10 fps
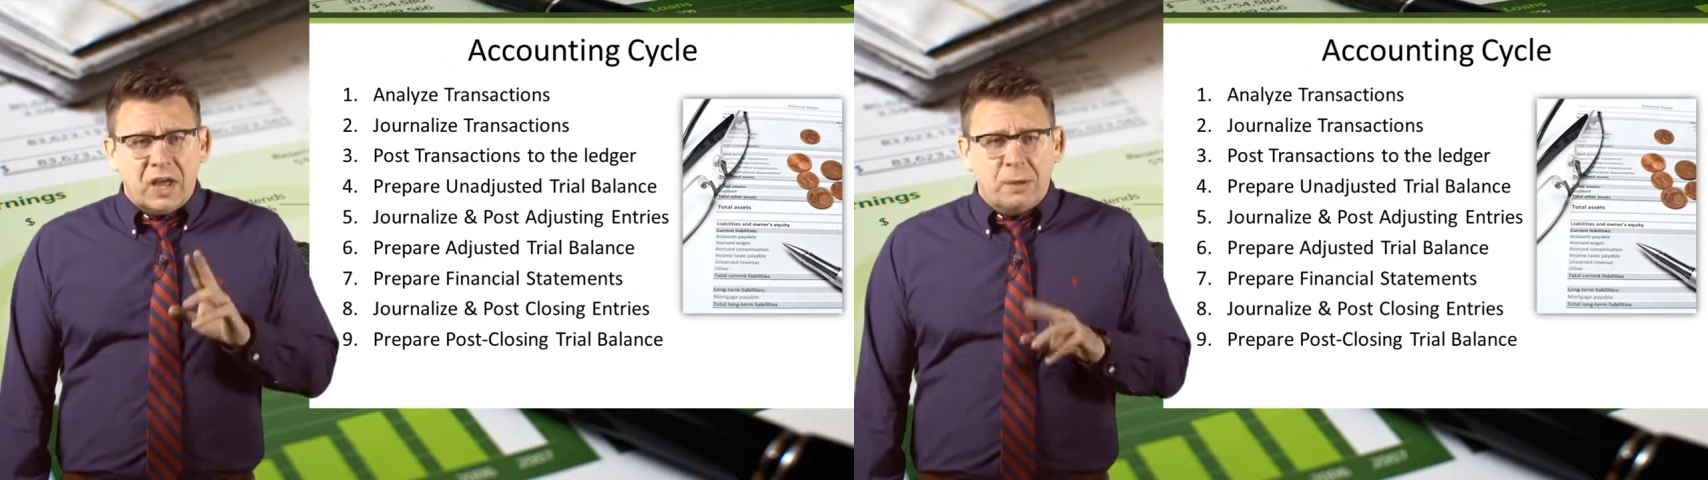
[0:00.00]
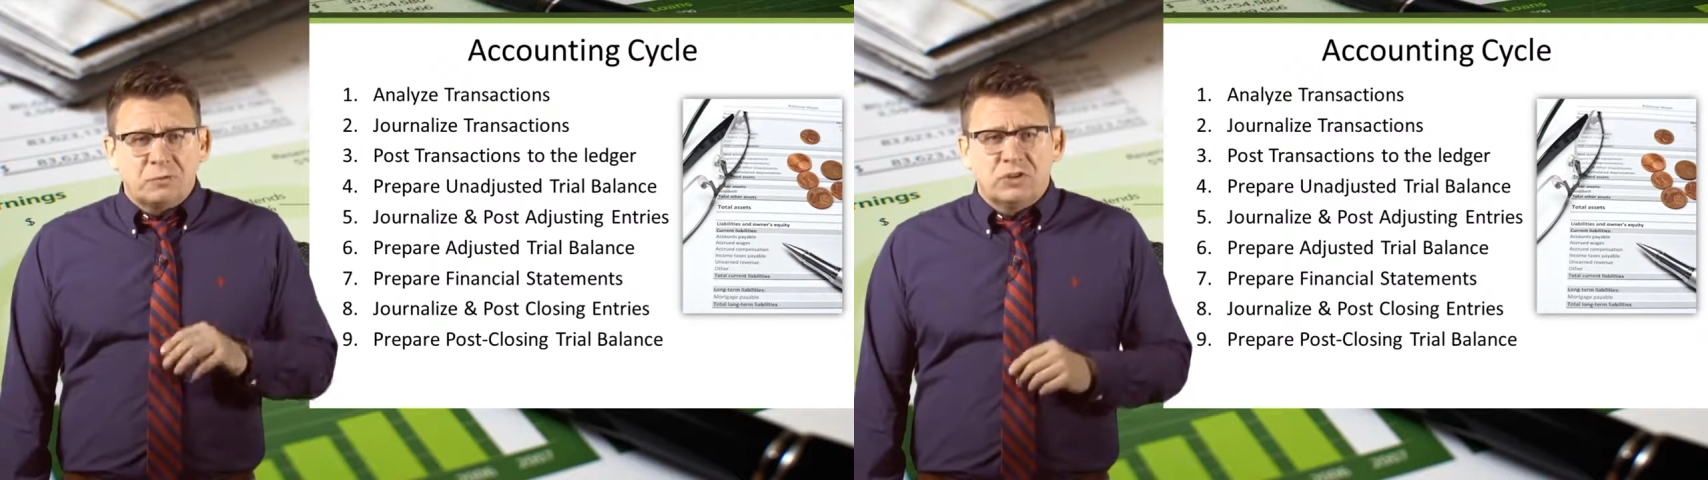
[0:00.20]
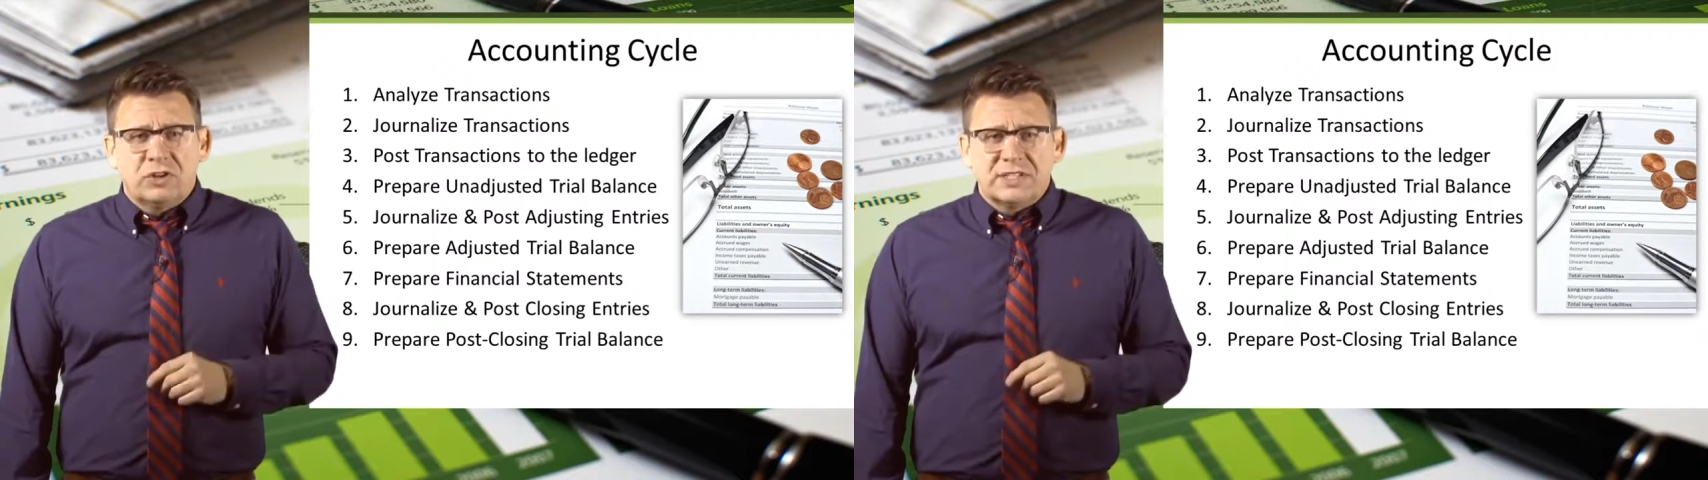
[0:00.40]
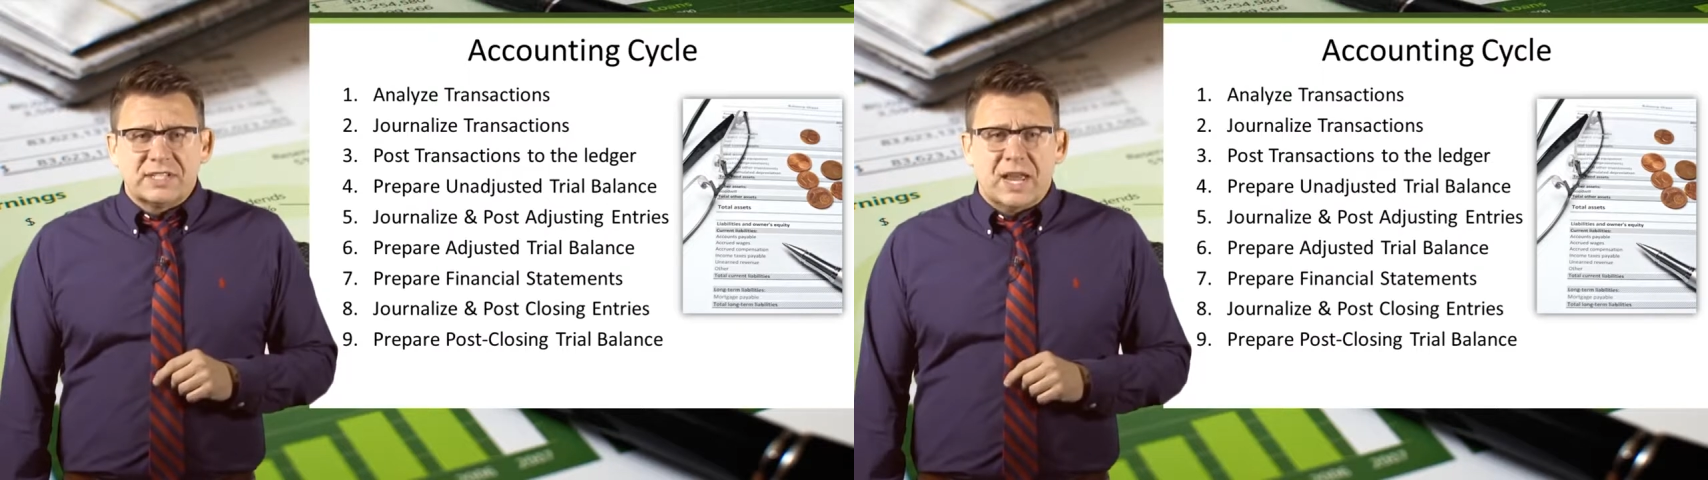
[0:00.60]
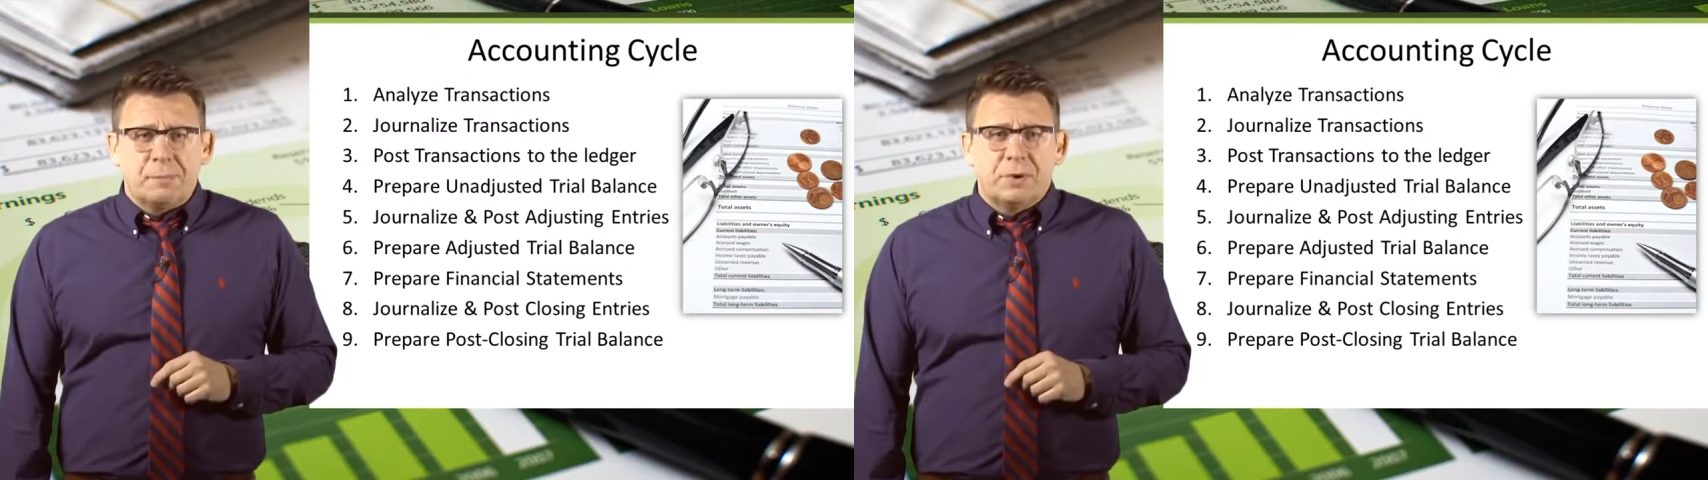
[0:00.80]
optional
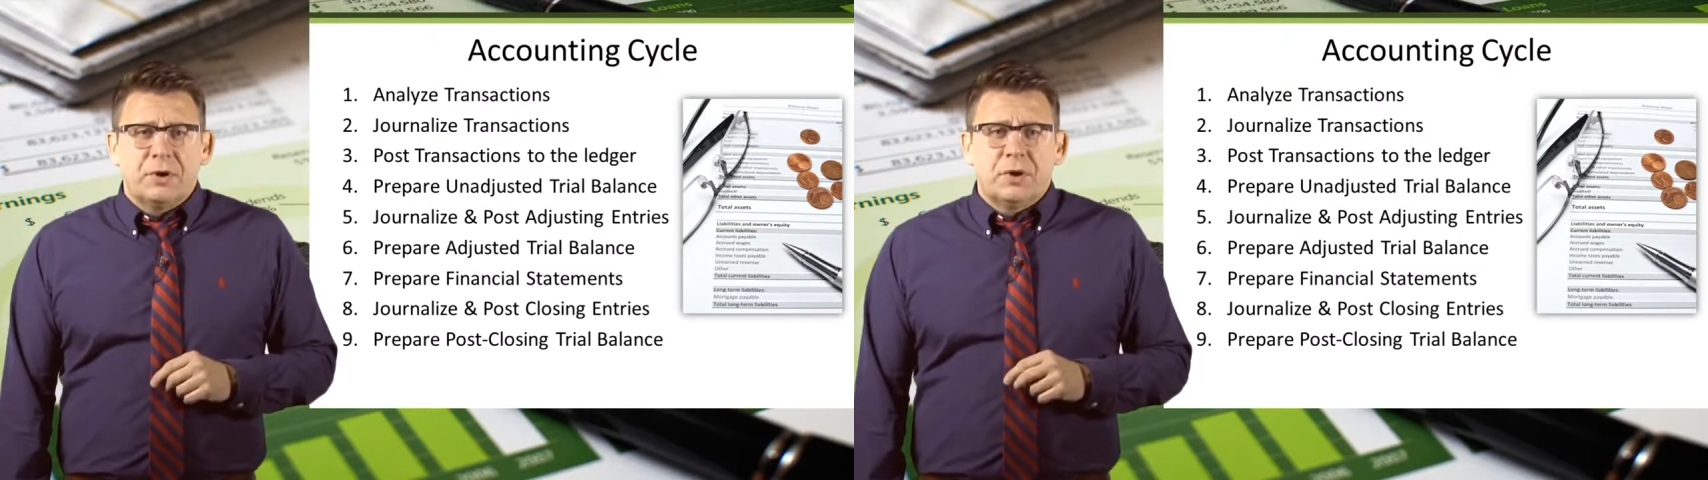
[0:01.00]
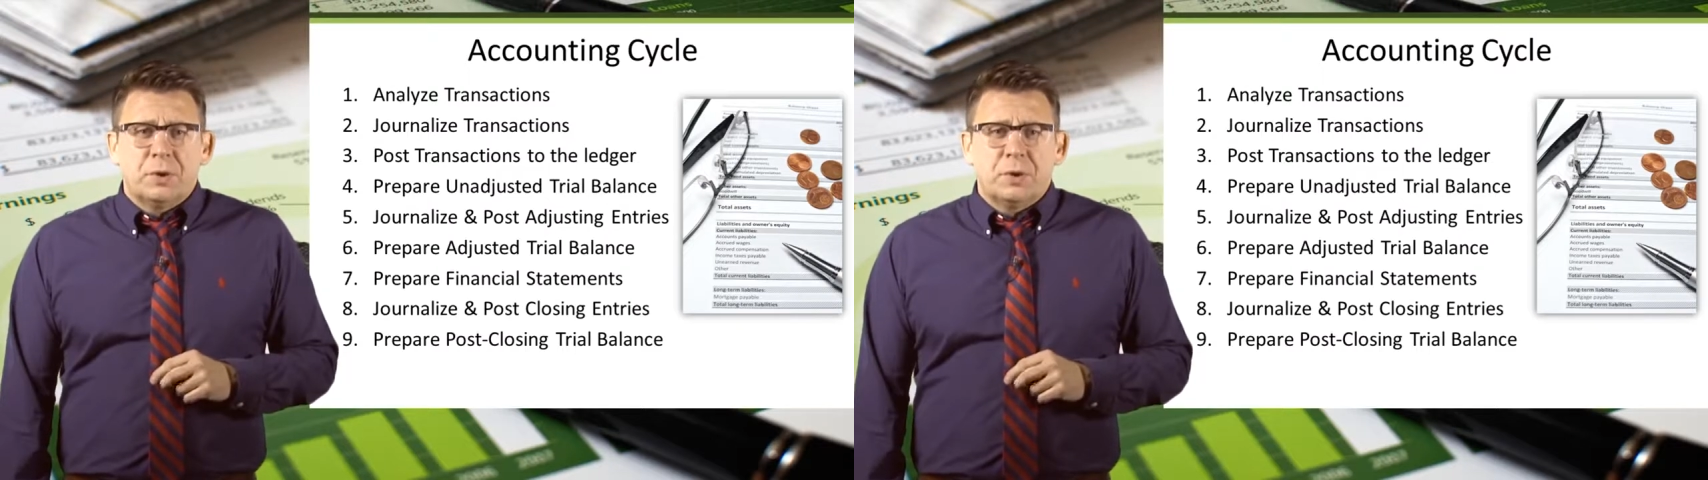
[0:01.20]
step,